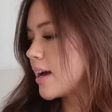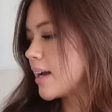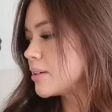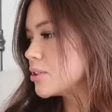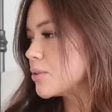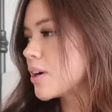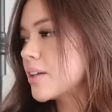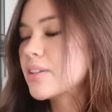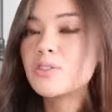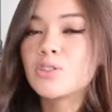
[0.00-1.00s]
I also
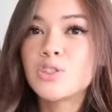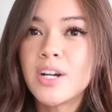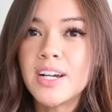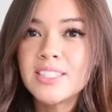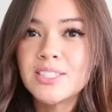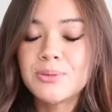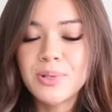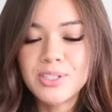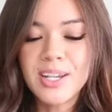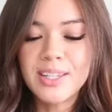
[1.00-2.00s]
got this dress,
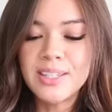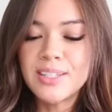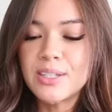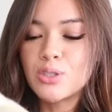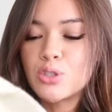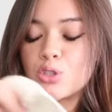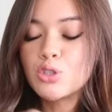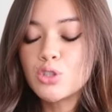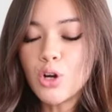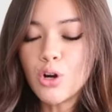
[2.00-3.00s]
which I think is
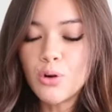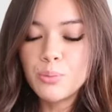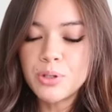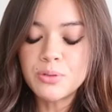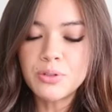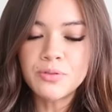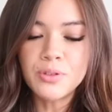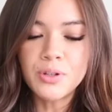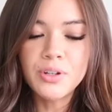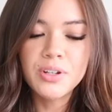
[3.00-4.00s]
so
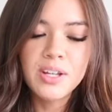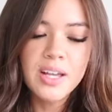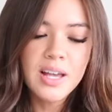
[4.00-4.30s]
beautiful.